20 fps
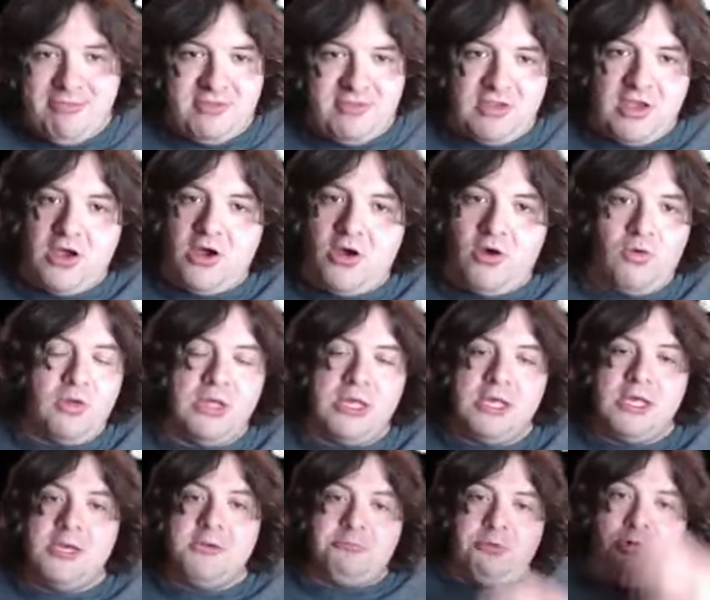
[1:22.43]
So
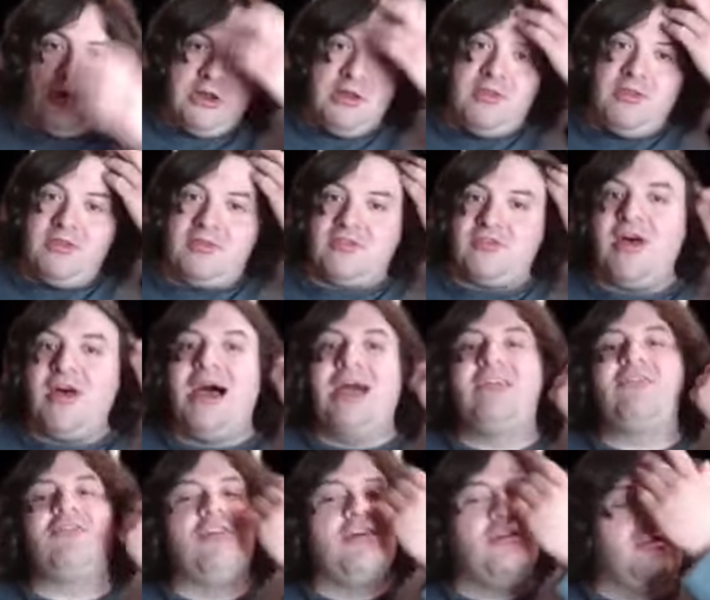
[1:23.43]
putting the
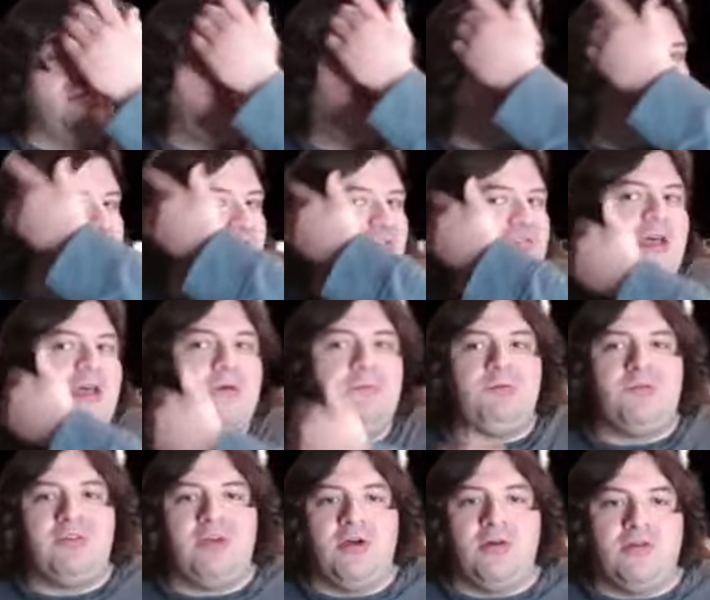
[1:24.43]
slideshows for this
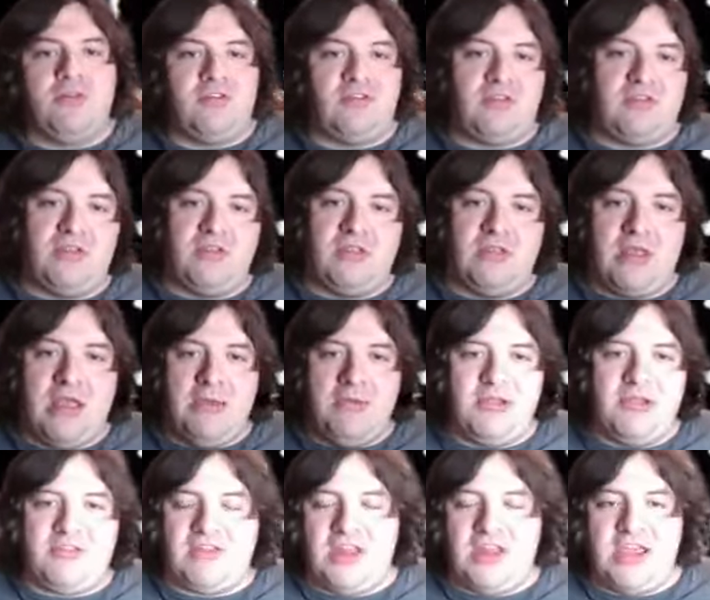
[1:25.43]
episode's, I
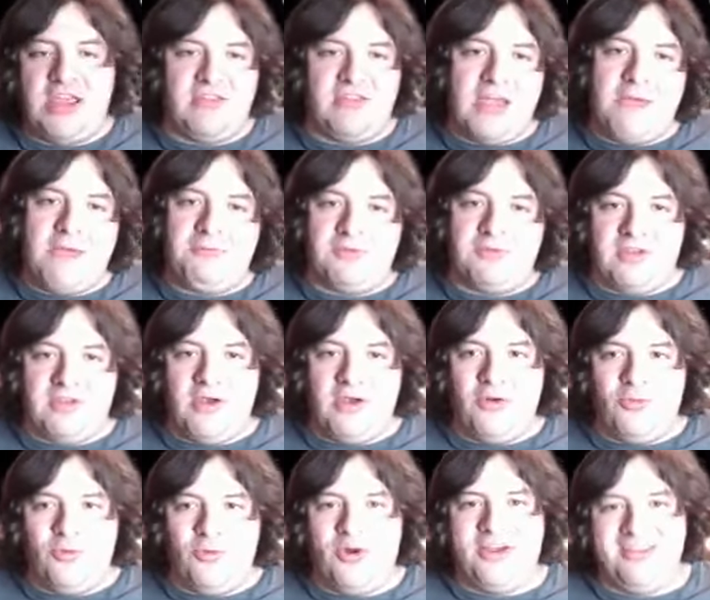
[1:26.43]
mean, today's episode
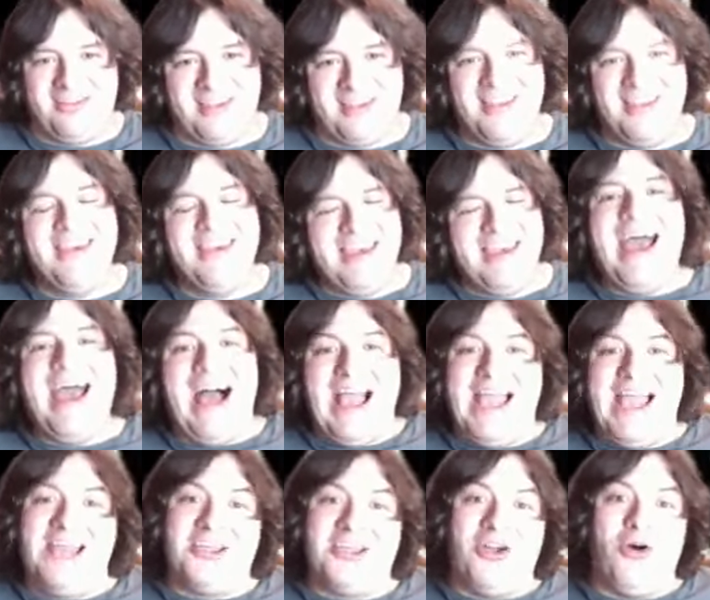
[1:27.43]
was I
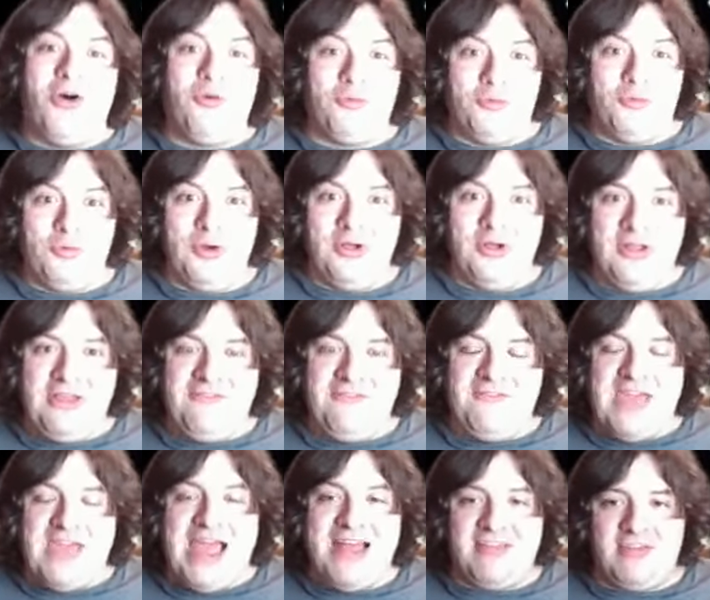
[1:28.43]
had to go really
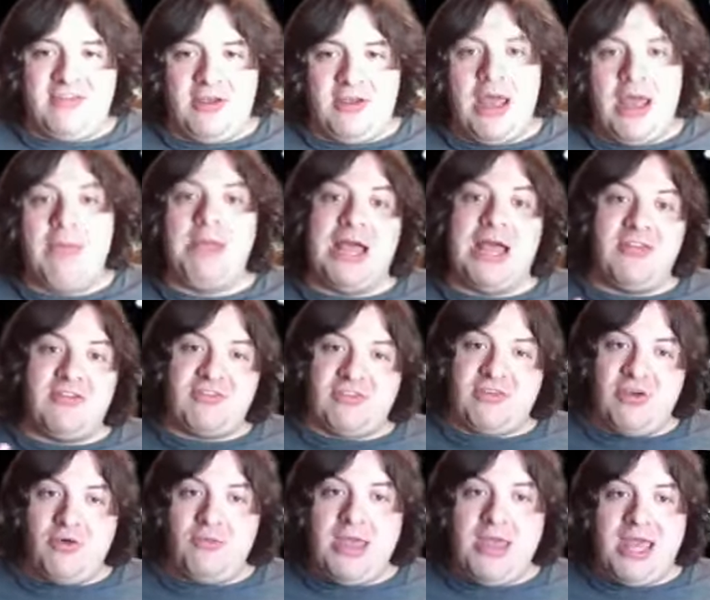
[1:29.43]
fast so I mean, I
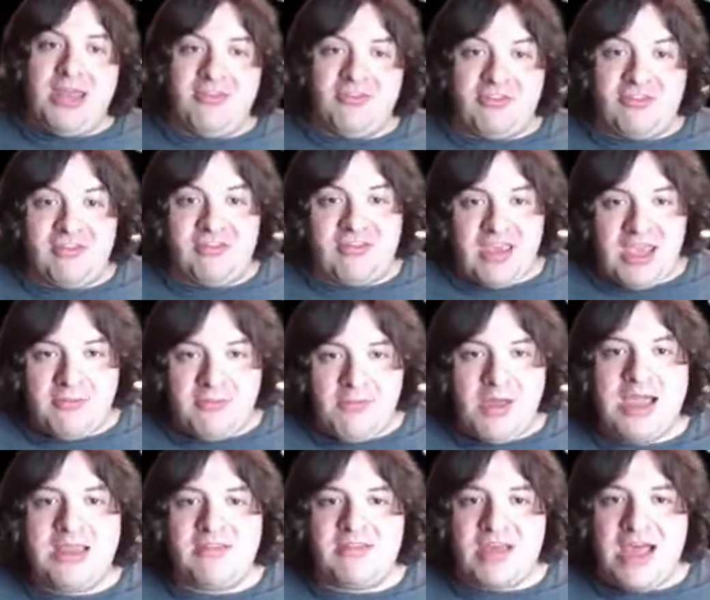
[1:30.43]
still managed to take
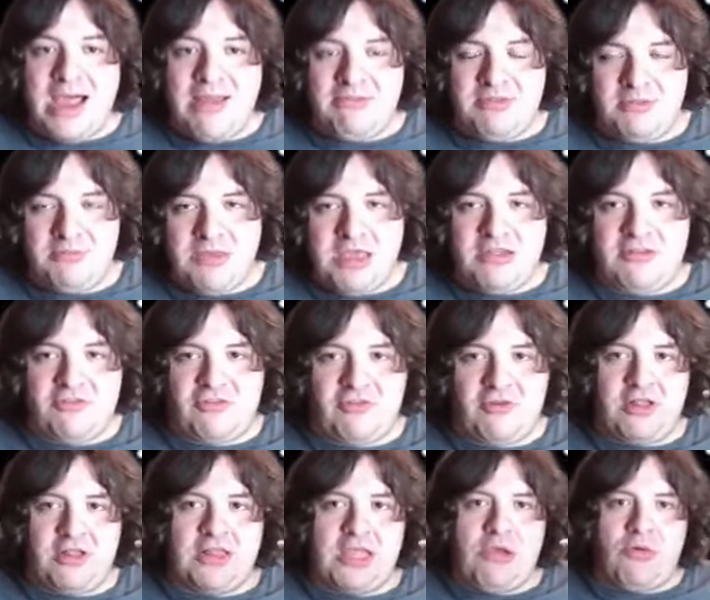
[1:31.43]
my time to make
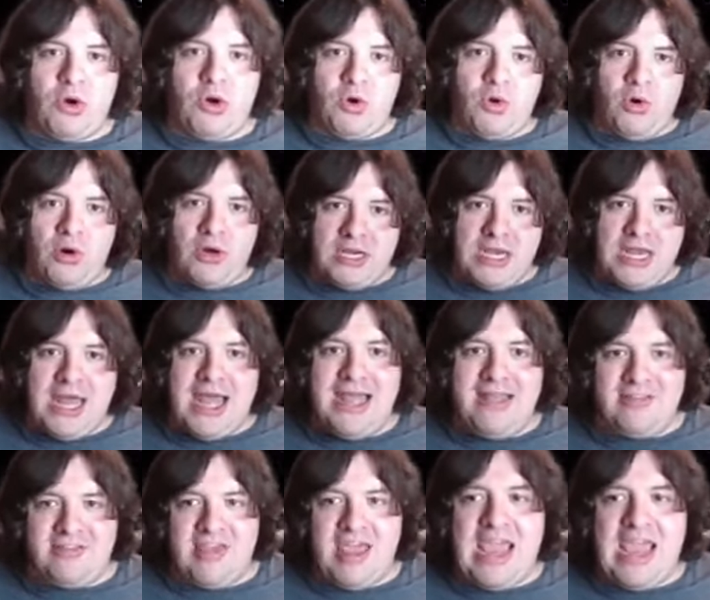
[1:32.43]
sure that they were organized.